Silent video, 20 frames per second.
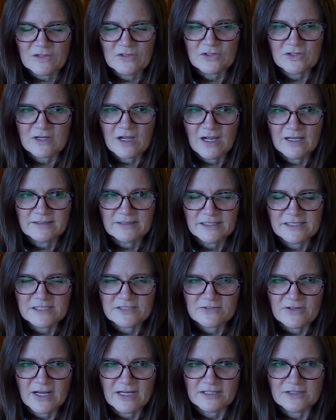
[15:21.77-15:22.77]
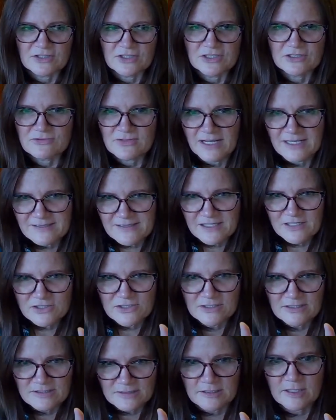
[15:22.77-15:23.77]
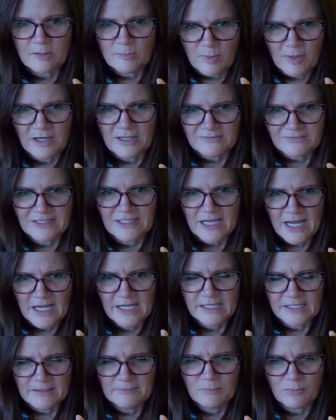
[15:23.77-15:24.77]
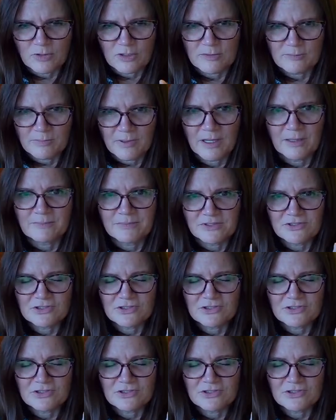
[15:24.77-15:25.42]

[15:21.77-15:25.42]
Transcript: your content strategy, translation is a little part of it and an important part,